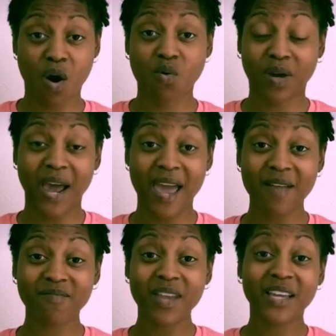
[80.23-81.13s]

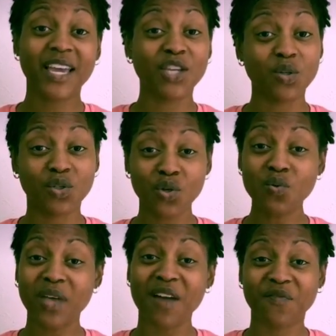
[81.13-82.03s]
Okay, can you
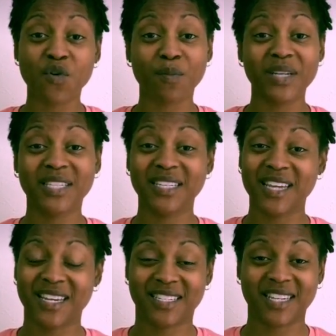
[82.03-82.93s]
do that for me
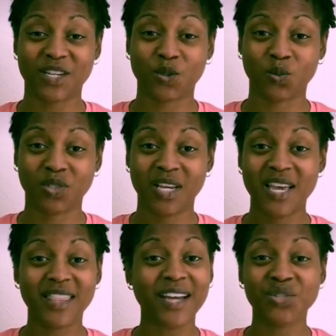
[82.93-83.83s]
today, singles?
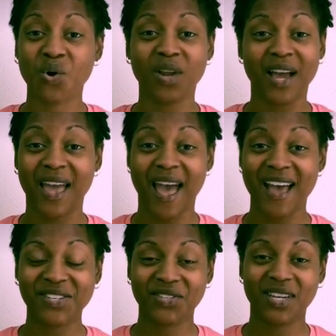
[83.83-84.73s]
That's all I
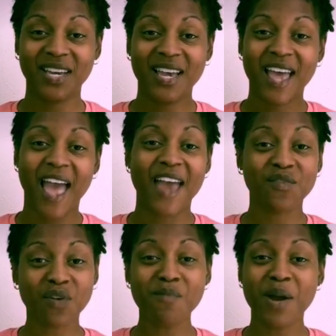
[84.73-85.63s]
ask.
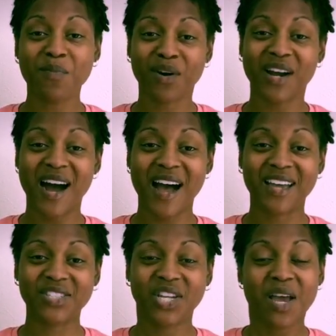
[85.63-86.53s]
And remember,
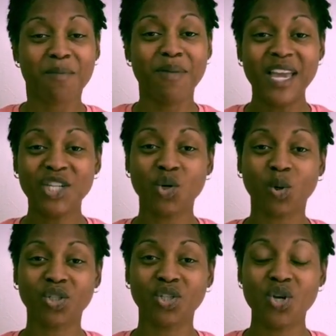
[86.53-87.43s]
guys, be
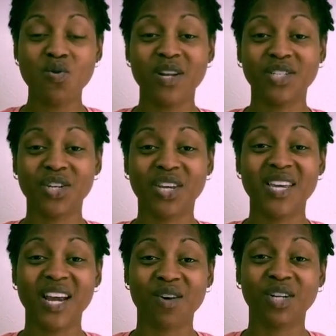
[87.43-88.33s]
sure to tune into
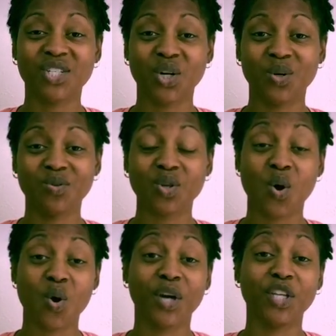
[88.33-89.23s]
Kiara Jones
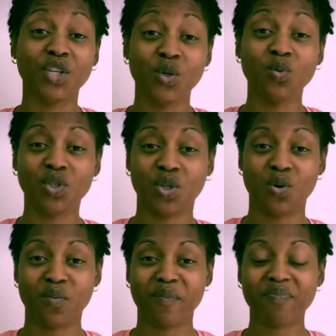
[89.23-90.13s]
on
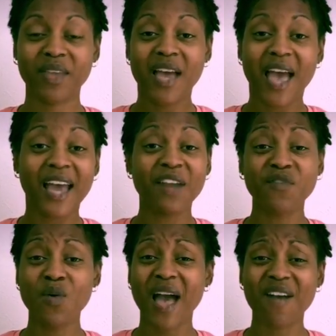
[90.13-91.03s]
YouTube. And
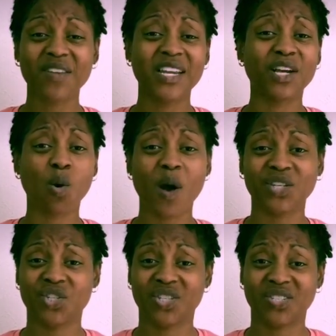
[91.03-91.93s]
if you have any
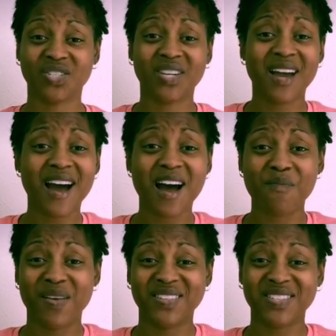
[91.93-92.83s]
questions,
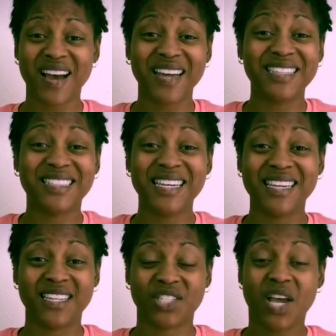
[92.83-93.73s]
comments,
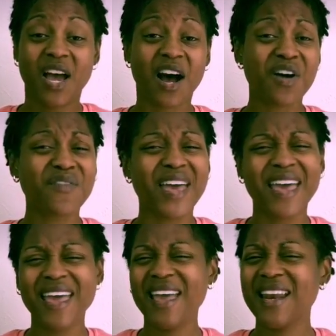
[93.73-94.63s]
ideas of
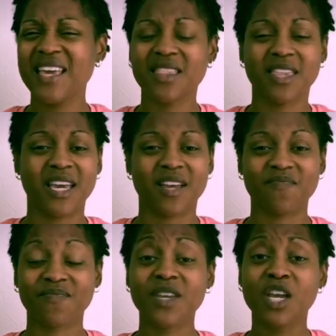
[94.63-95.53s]

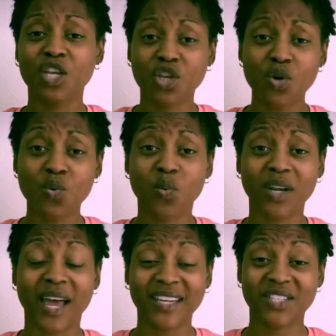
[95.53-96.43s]
anything you
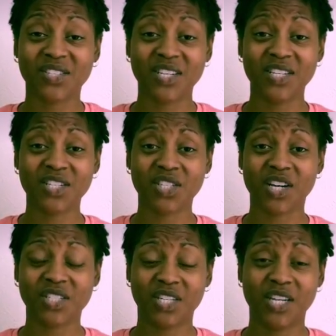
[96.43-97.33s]
would like to see
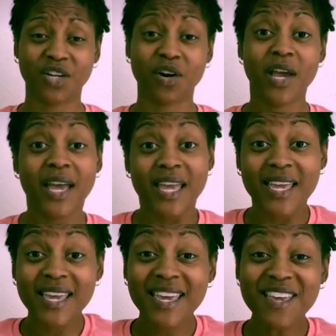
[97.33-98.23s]
discussed here,
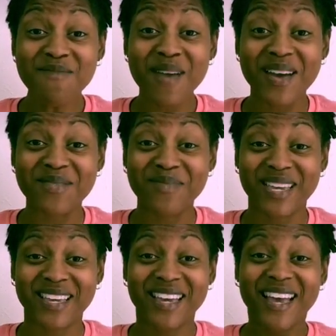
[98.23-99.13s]
email
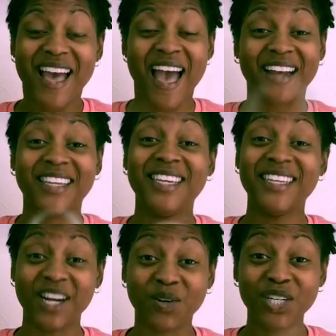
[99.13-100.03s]
me at
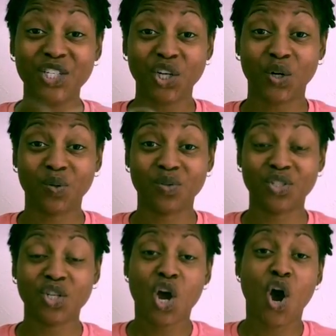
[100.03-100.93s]

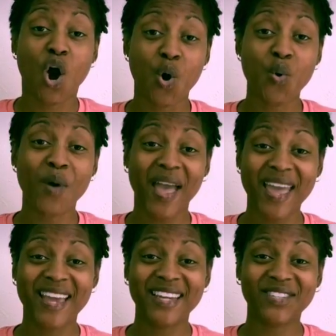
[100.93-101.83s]

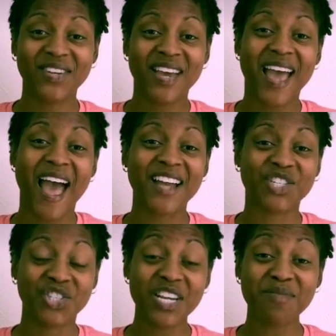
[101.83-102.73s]

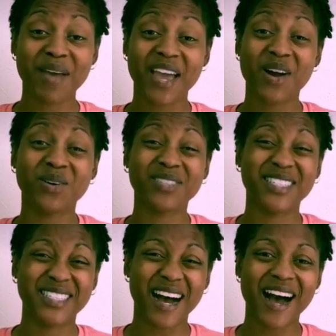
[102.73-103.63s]

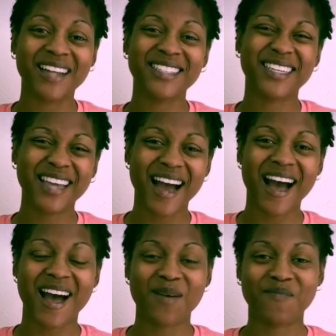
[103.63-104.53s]

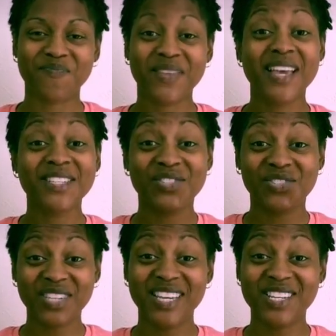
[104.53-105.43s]
kiarajones08@gmail.com.
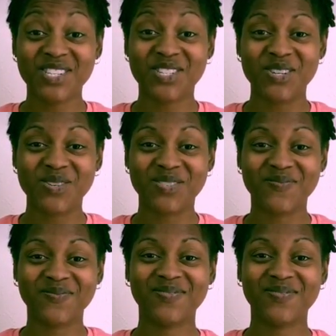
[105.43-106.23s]
See you soon.